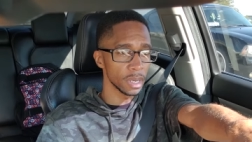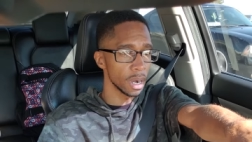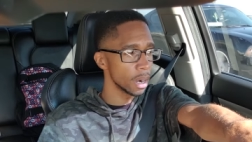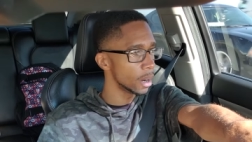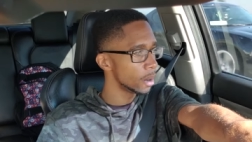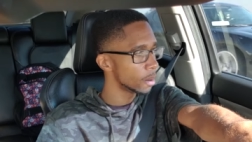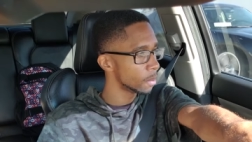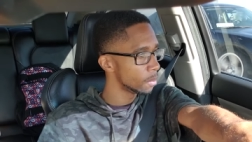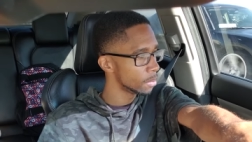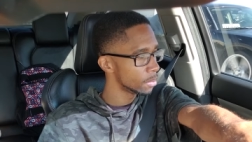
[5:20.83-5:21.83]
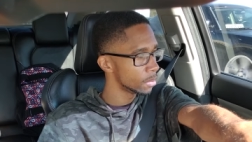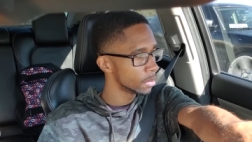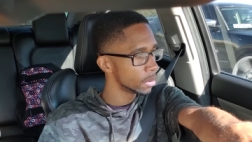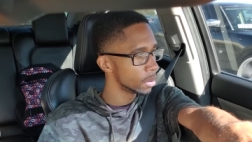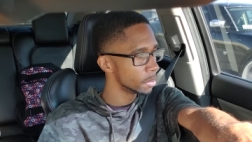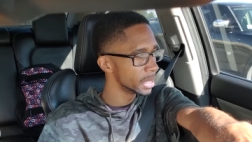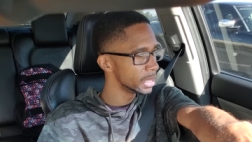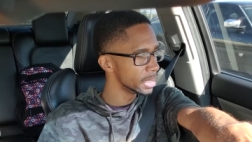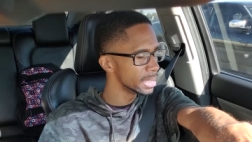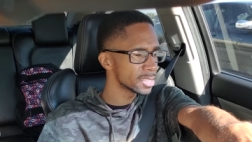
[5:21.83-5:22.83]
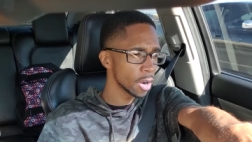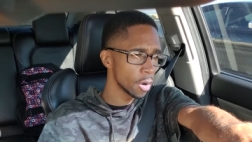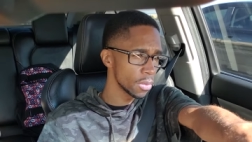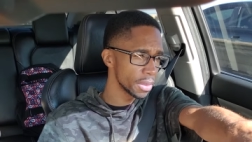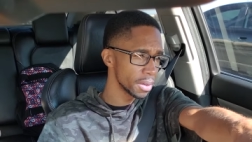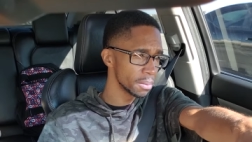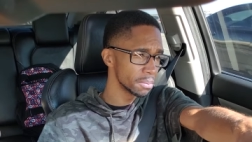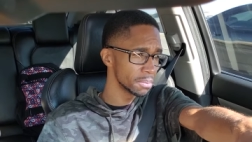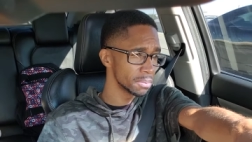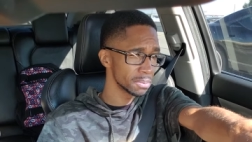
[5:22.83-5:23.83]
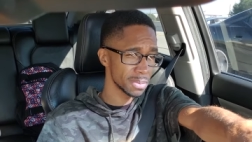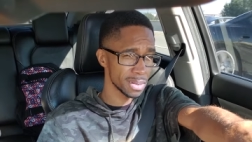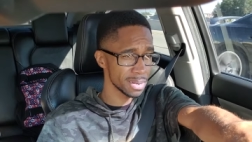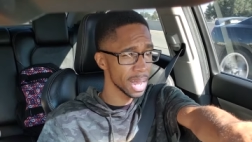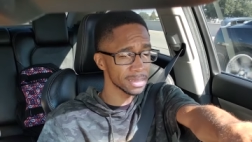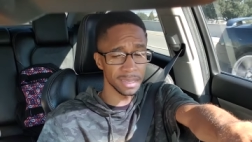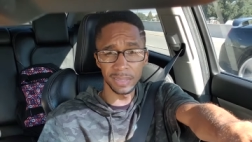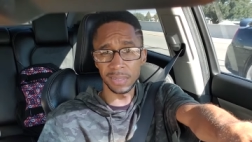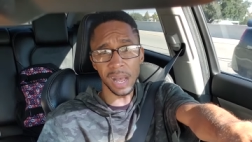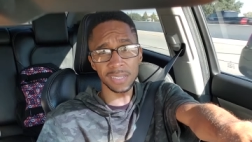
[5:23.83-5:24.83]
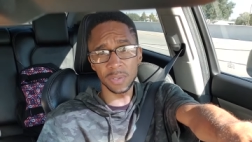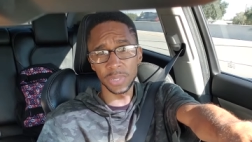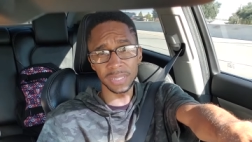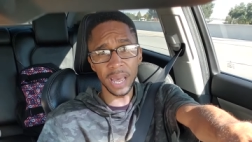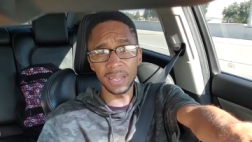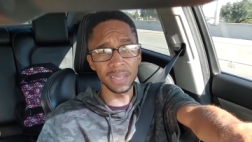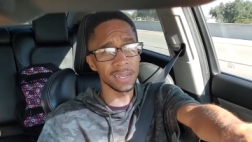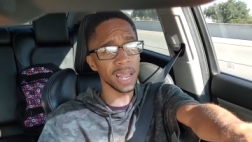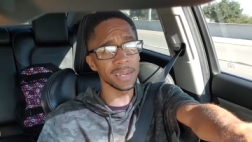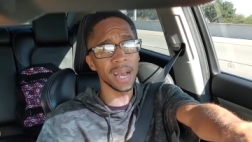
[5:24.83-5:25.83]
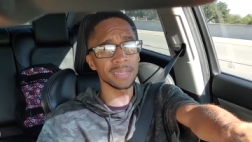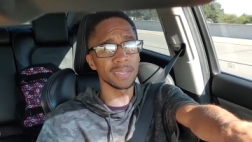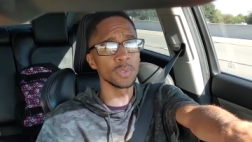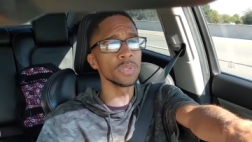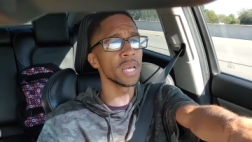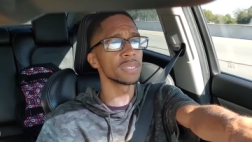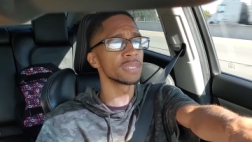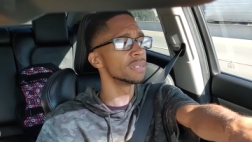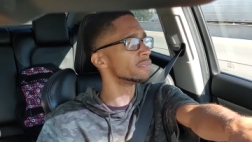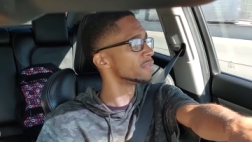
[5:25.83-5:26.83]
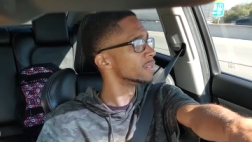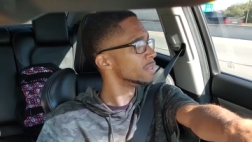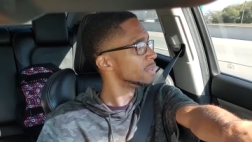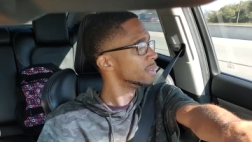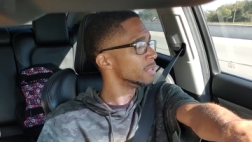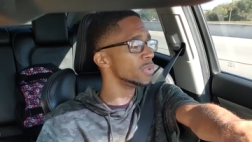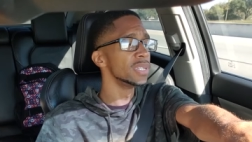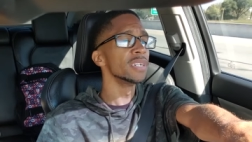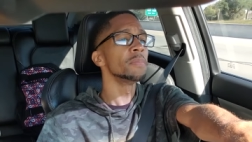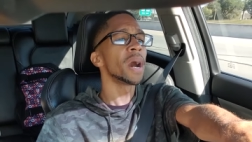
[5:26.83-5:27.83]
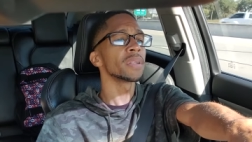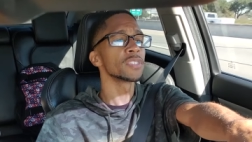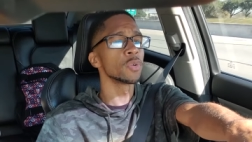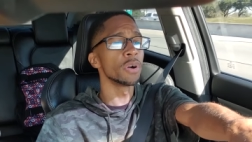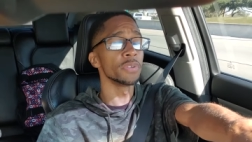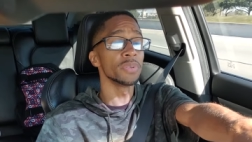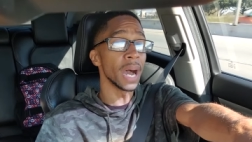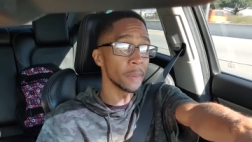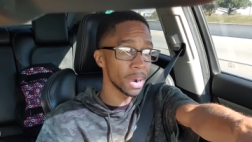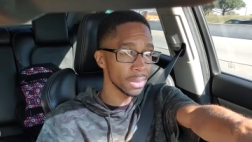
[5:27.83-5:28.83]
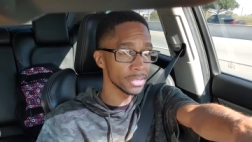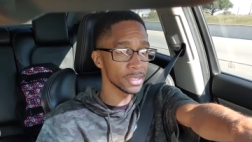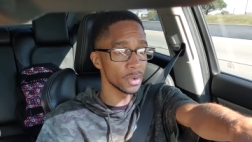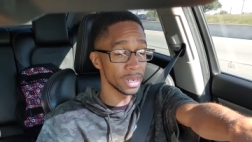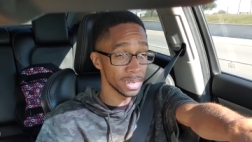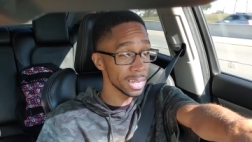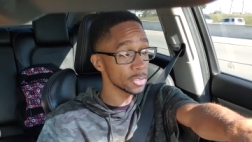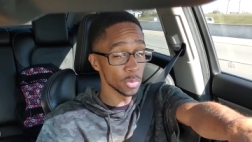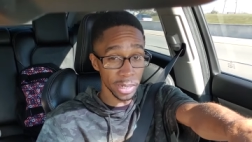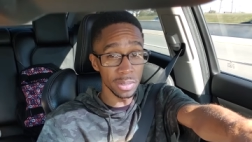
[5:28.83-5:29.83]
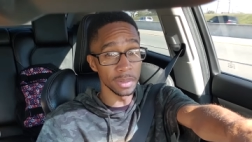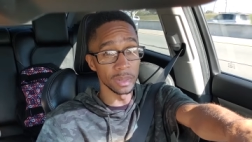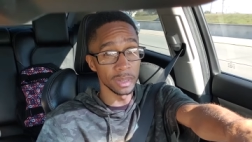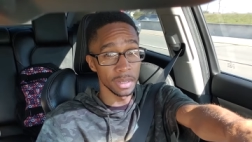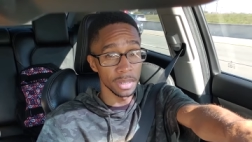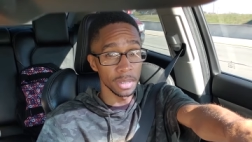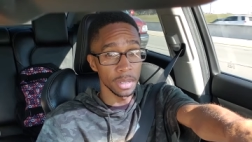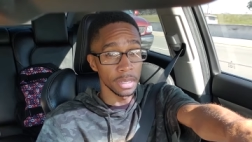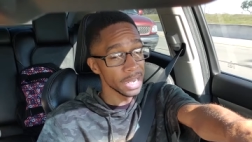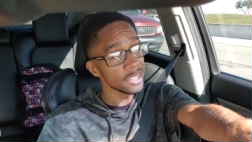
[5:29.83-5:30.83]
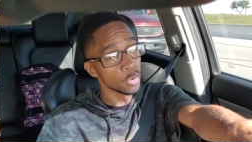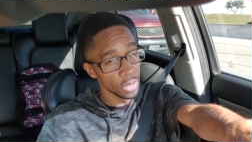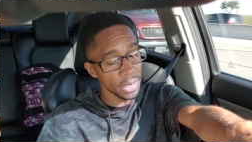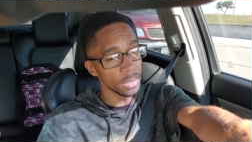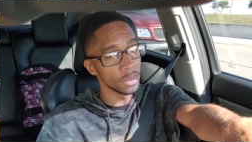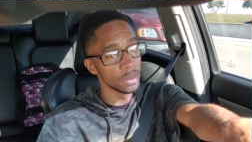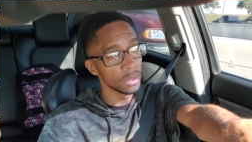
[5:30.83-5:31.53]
Uh, but he, he told them not to not to retaliate, like not to do that stuff. You live by the sword, you die by the sword. And that's real. That's real.